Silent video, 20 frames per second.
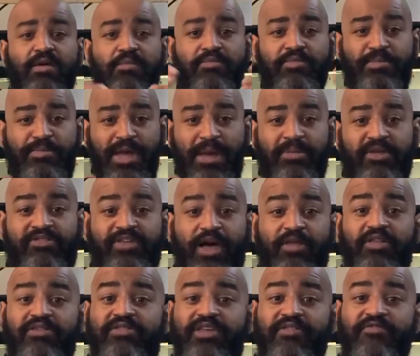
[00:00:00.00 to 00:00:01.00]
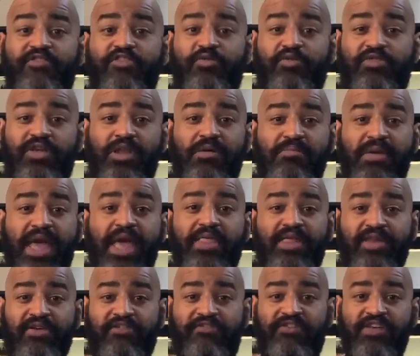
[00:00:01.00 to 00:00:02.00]
be able to tell the difference between a male
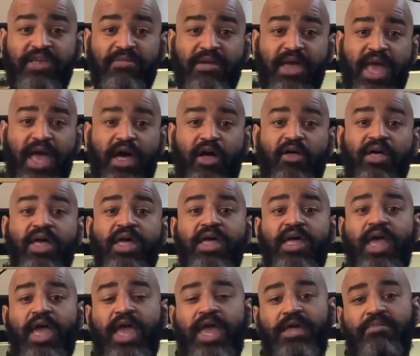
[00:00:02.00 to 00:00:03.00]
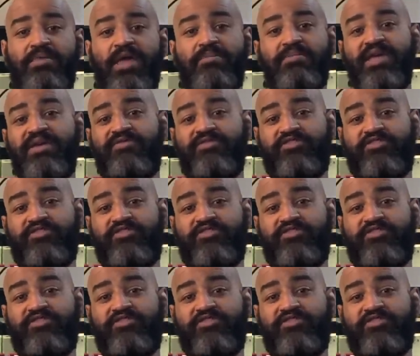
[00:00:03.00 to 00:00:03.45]
and a female, and maybe even